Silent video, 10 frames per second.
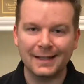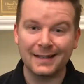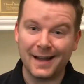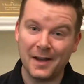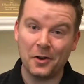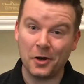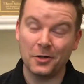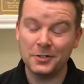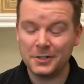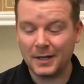and not
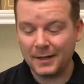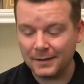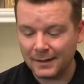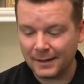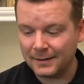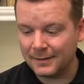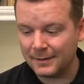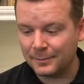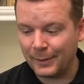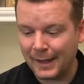harsh on
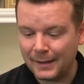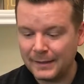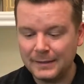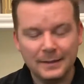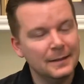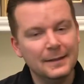the palate.